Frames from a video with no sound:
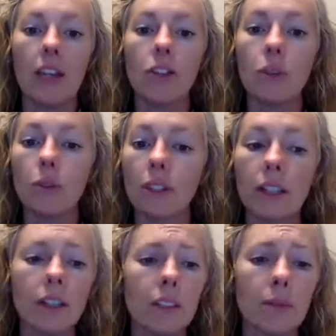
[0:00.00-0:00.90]
So
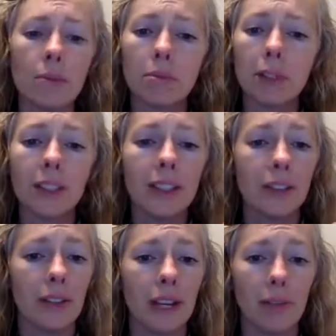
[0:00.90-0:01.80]
there's some really
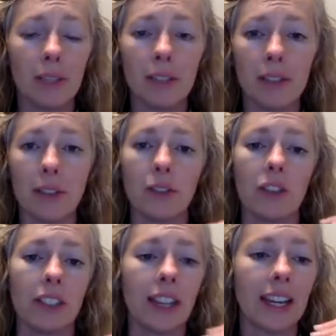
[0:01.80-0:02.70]
great research
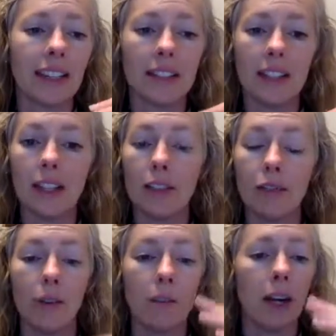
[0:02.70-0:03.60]
and case studies
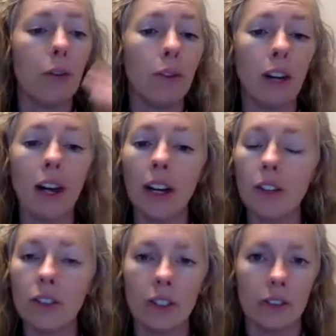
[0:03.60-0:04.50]
from over
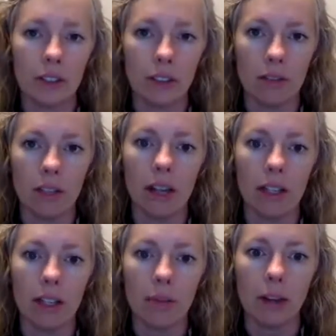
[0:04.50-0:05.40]
100 years ago
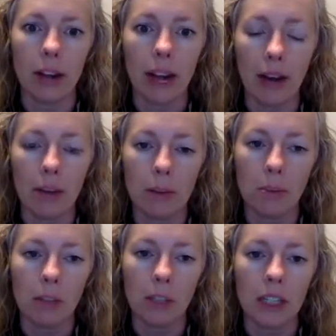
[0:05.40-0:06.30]
talking about how to be
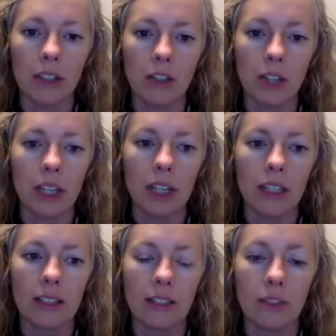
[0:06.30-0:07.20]
more ketogenic
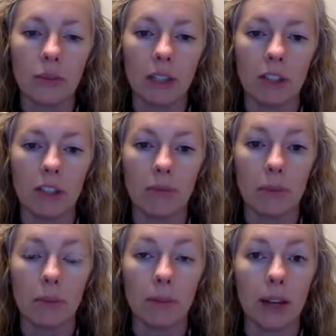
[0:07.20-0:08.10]
in situations where
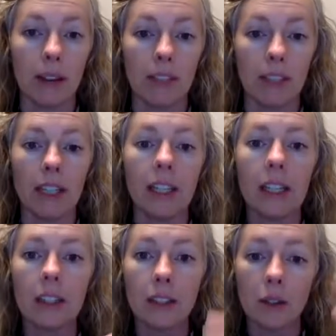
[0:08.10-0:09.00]
people are having
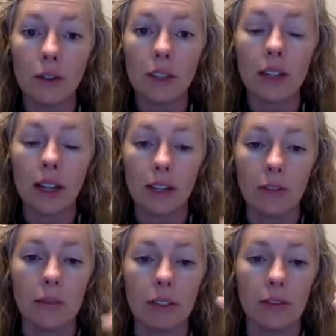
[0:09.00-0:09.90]
those kind of
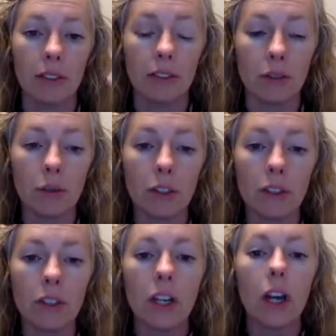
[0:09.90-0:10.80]
specific
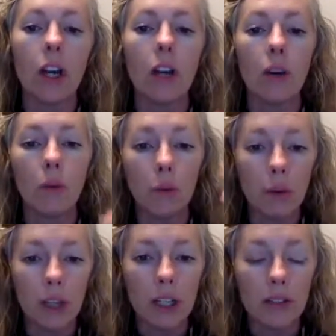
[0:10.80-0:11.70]
disorders,
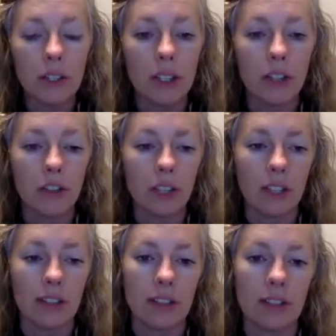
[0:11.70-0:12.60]
or to use
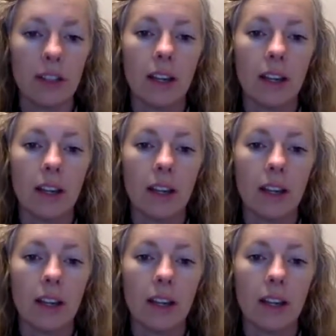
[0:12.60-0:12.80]
ketogenesis